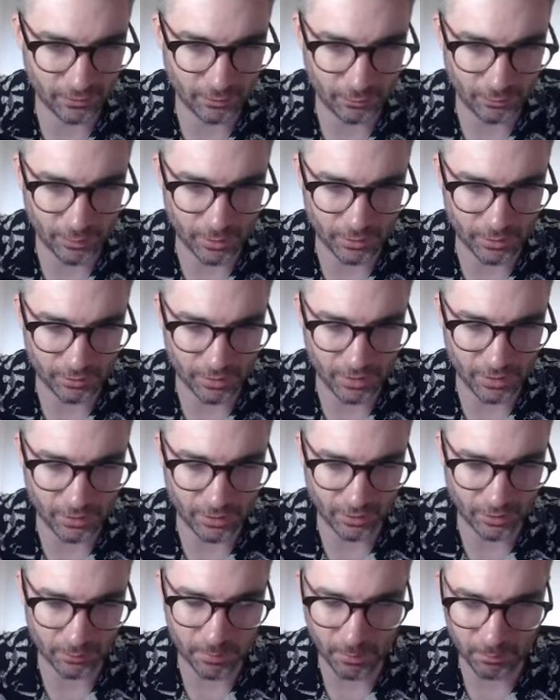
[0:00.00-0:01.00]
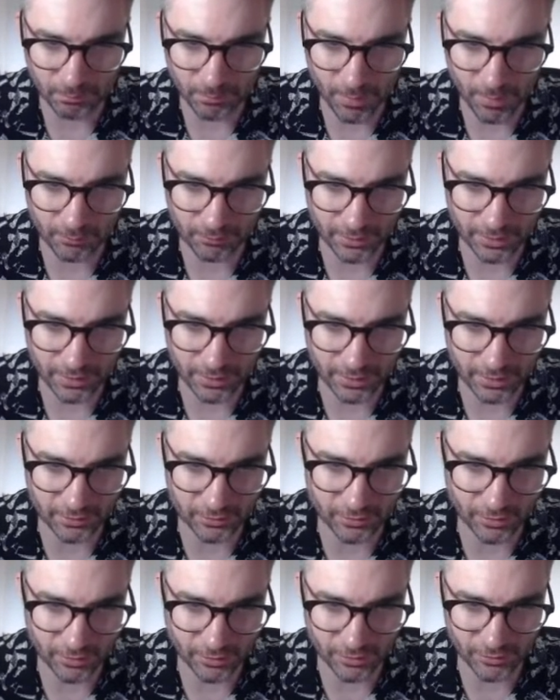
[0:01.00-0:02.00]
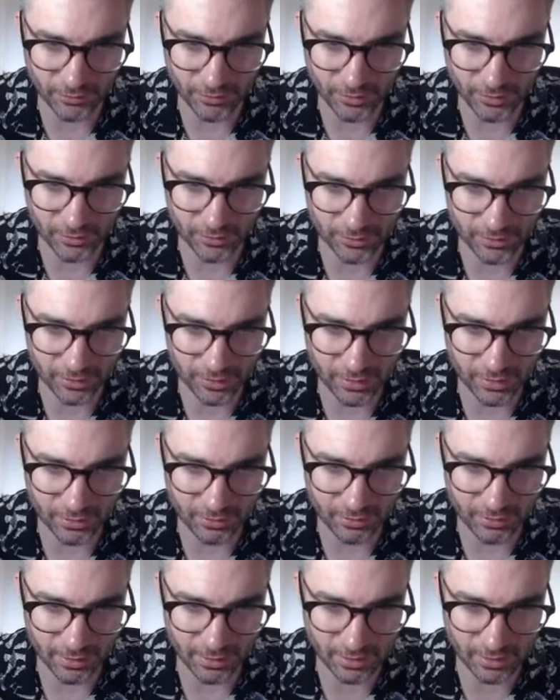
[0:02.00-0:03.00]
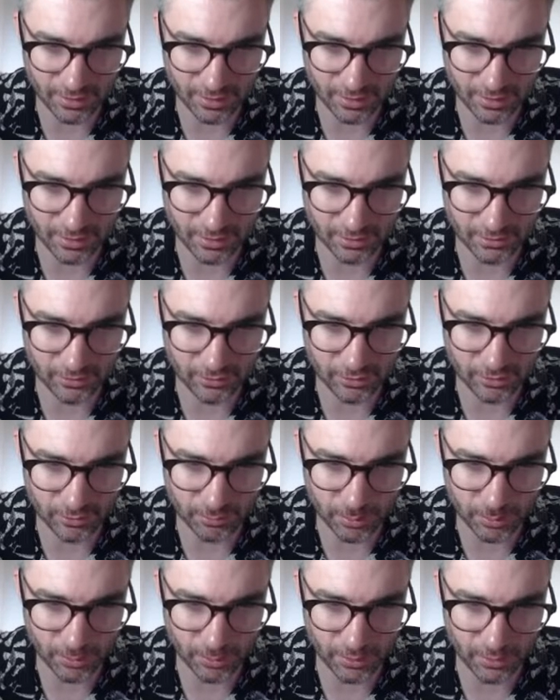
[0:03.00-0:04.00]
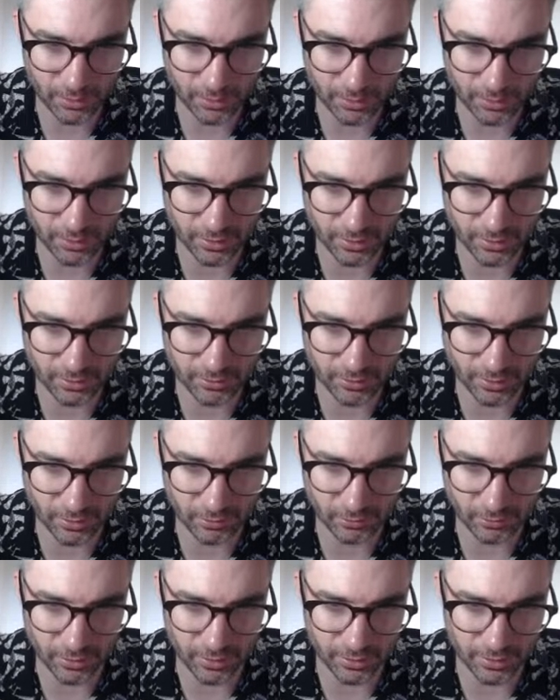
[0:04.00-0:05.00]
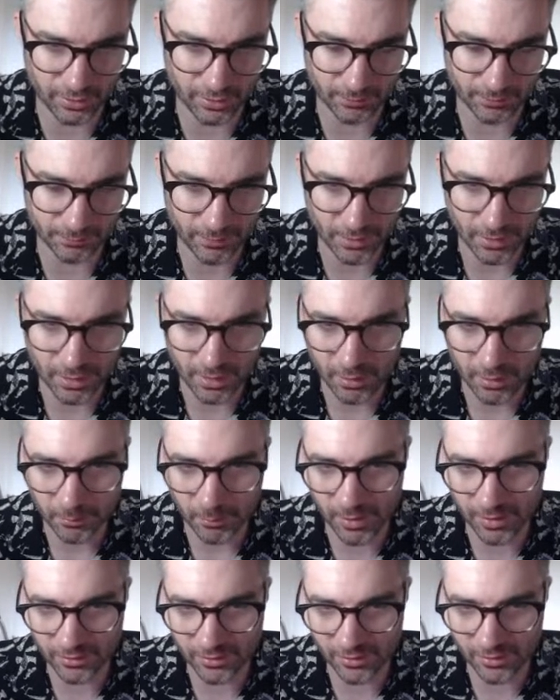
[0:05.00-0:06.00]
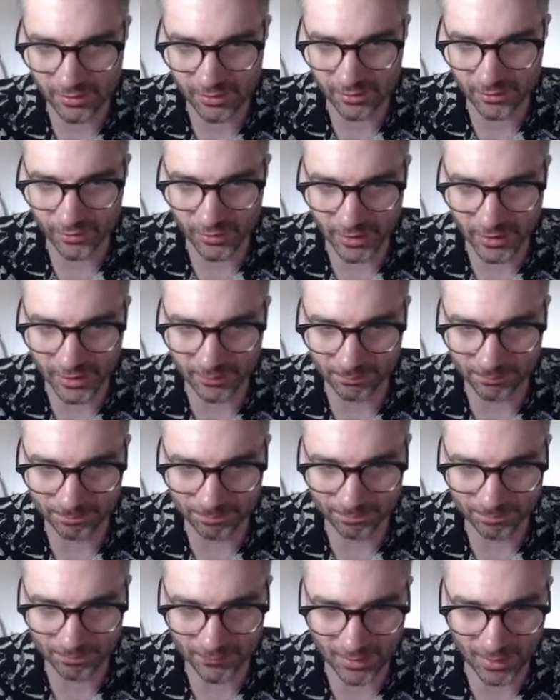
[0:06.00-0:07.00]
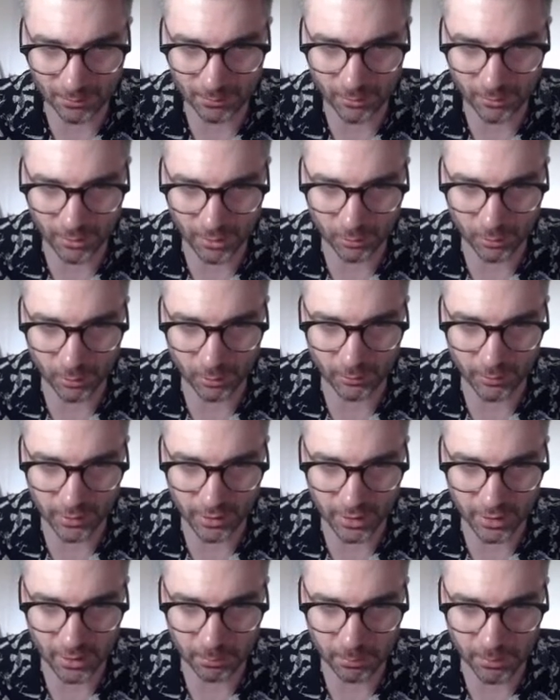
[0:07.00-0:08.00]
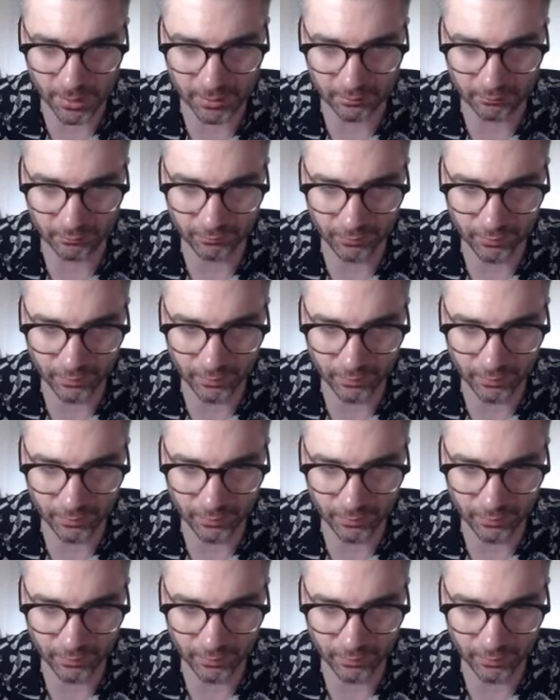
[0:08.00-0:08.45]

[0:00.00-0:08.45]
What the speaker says: We need to click on the bevel down there, change it to vertices, and then let's just put a second on it. Because this is flat, I'm not going to worry about